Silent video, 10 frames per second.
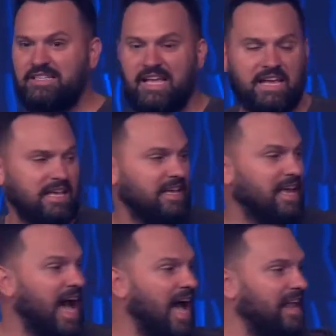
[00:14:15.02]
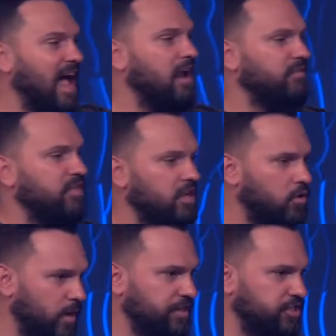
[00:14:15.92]
taking God out of the
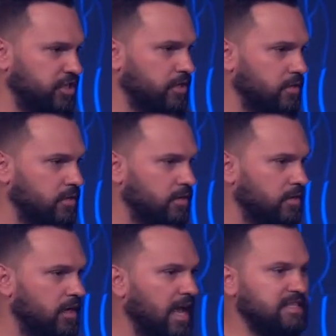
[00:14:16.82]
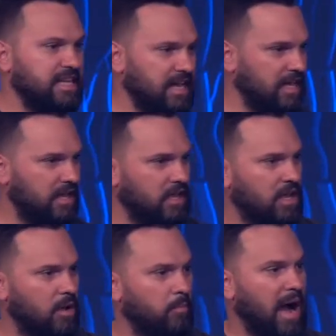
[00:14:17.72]
equation and taking
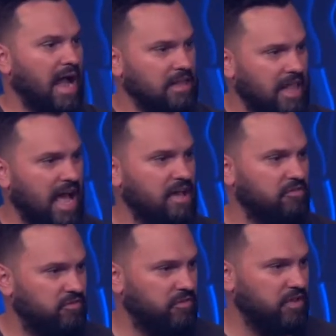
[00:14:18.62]
my life